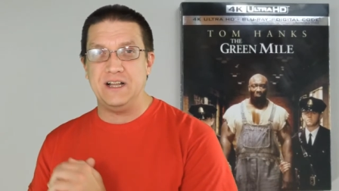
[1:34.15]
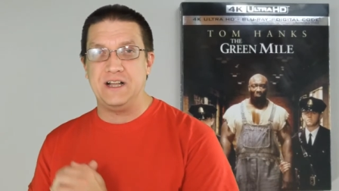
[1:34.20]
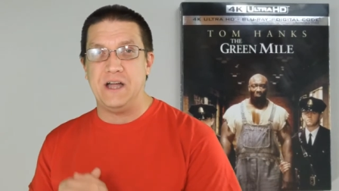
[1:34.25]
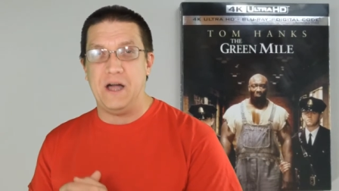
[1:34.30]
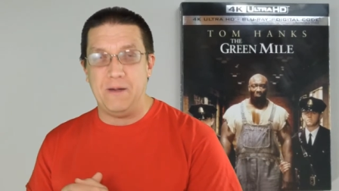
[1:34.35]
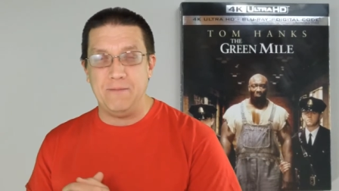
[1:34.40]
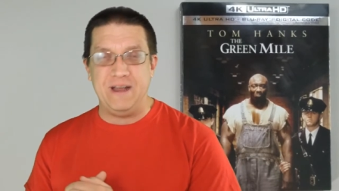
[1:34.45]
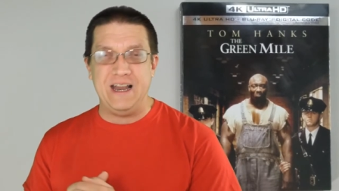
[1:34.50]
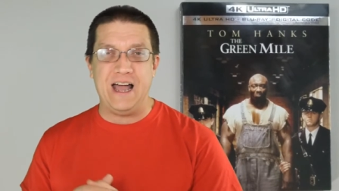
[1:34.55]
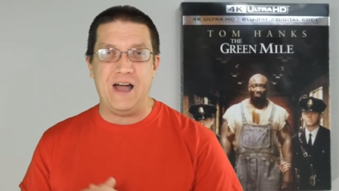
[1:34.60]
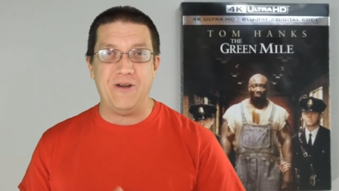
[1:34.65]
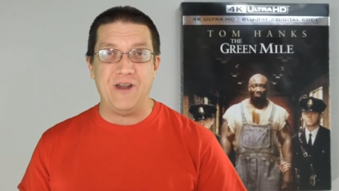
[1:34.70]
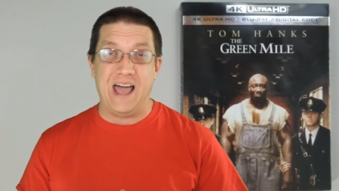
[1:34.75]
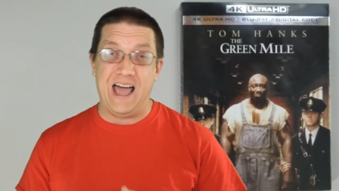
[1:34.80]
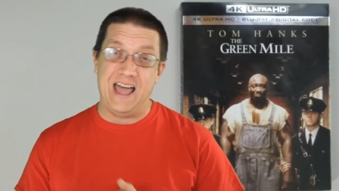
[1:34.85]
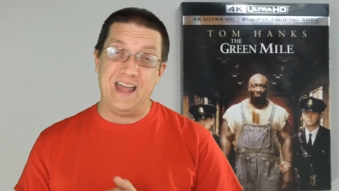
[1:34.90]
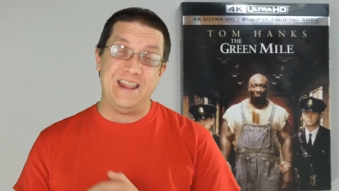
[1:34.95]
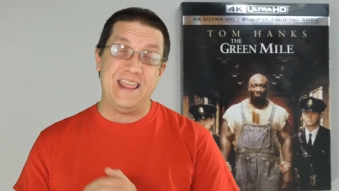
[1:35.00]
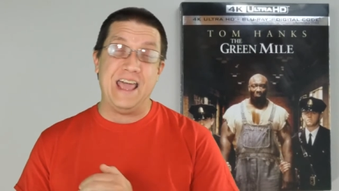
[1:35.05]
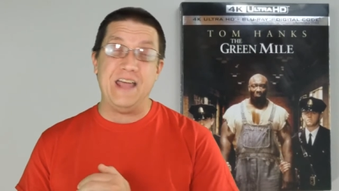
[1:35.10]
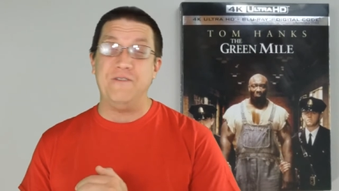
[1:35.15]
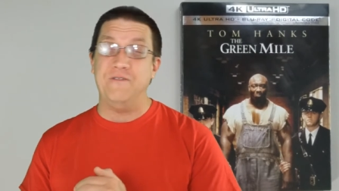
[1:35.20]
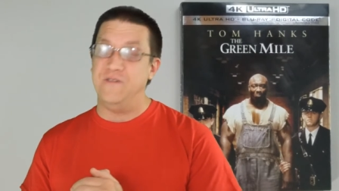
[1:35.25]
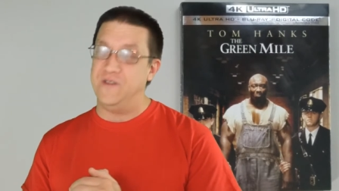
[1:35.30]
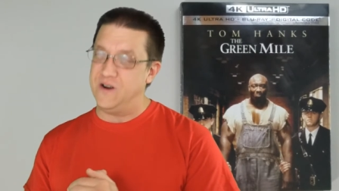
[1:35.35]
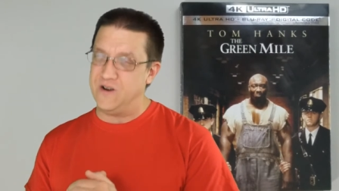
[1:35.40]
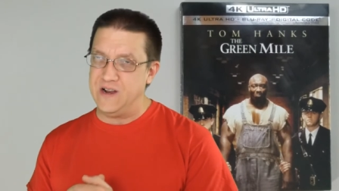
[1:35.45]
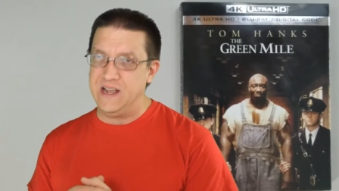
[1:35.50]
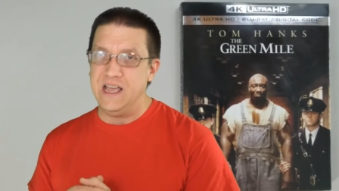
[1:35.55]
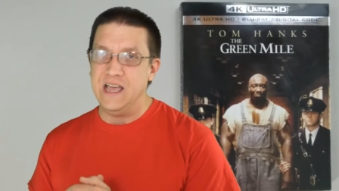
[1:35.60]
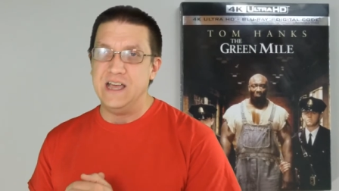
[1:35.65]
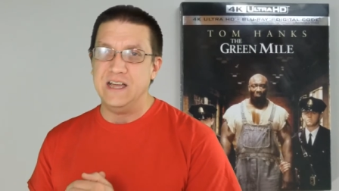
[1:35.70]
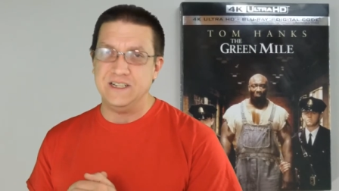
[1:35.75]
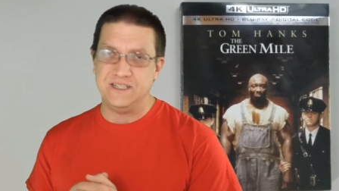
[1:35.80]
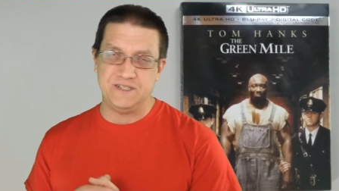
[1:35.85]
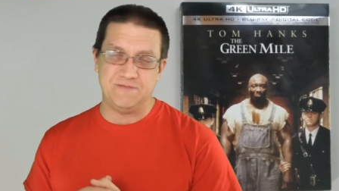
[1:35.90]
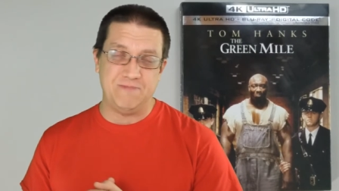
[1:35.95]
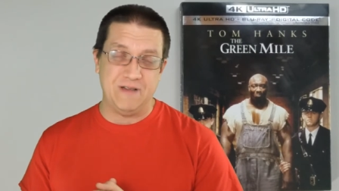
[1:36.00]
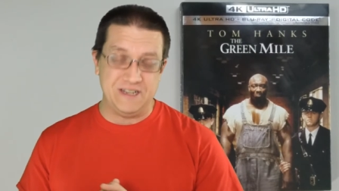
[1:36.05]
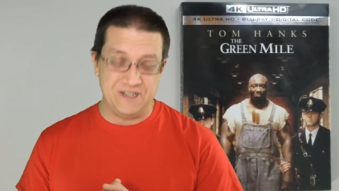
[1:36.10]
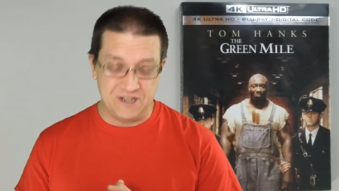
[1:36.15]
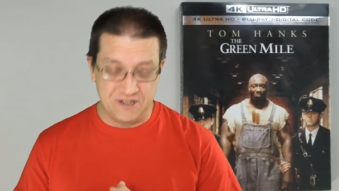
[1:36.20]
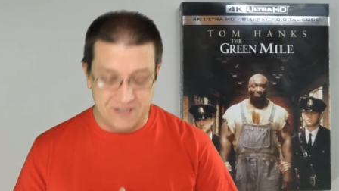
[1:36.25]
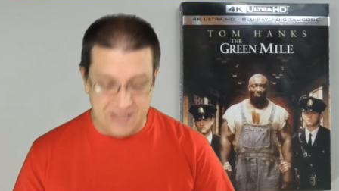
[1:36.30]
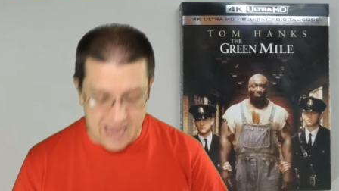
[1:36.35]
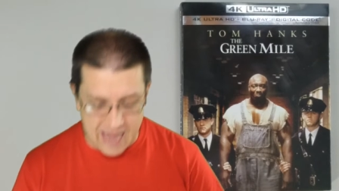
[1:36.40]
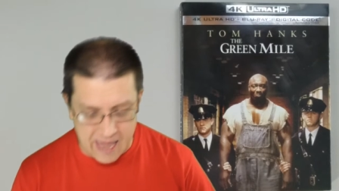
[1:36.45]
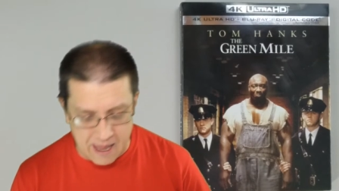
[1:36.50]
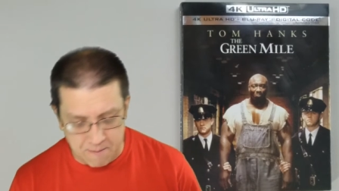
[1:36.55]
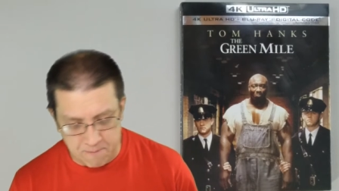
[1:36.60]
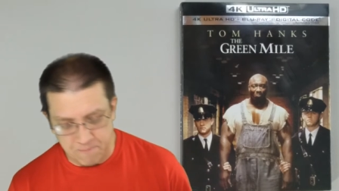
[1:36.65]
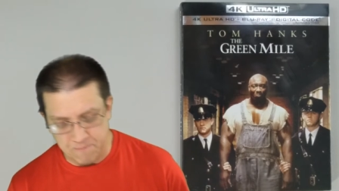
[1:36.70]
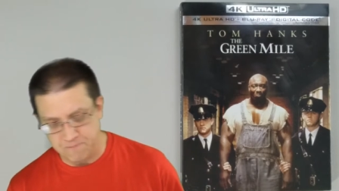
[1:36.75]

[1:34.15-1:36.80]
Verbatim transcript: coming out on that very special day.